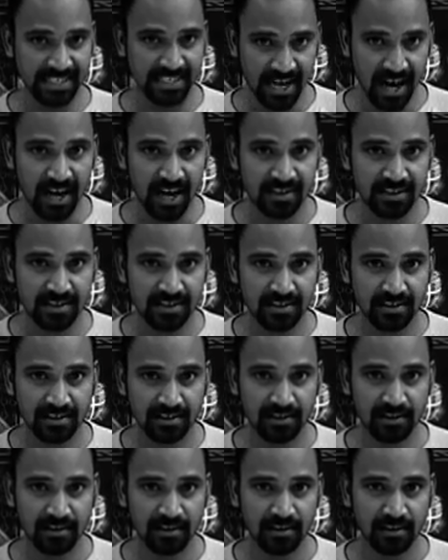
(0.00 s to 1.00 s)
an art.
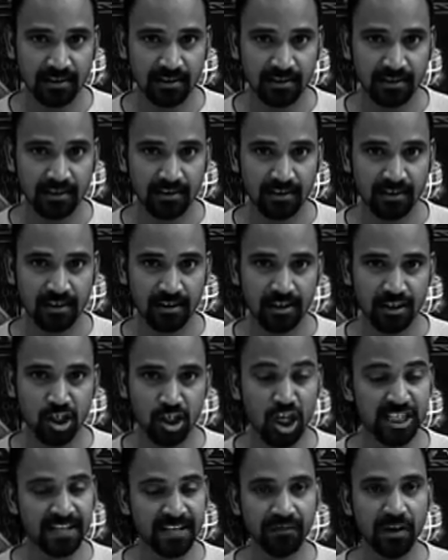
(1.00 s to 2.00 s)

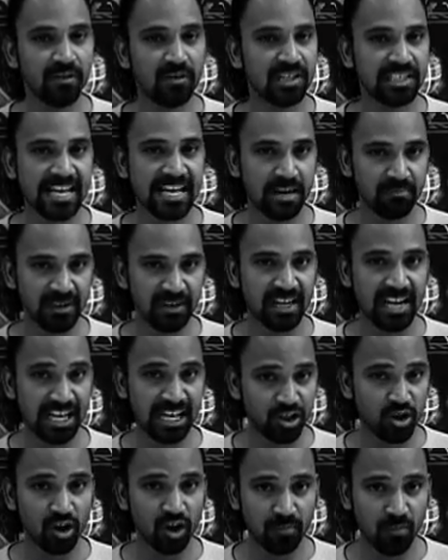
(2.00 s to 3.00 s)
Not everyone can be a
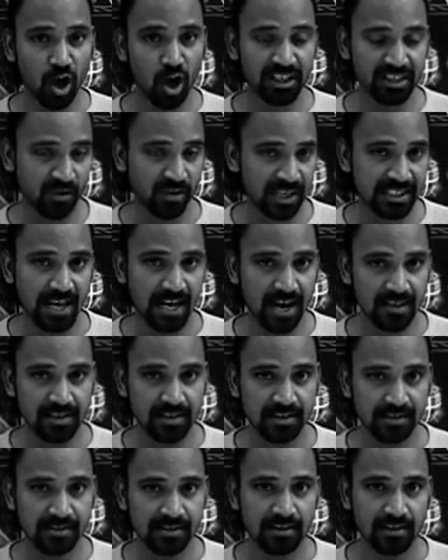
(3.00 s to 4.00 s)
natural born great
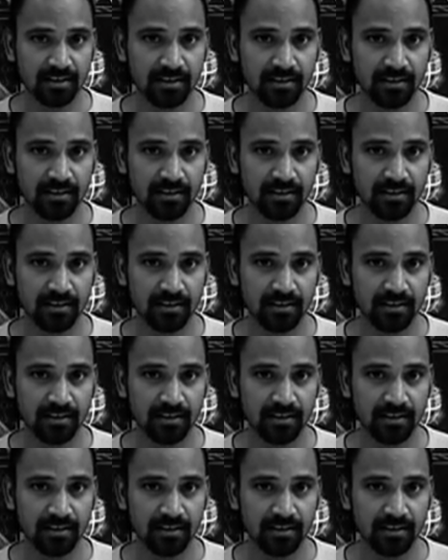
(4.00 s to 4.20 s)
artist.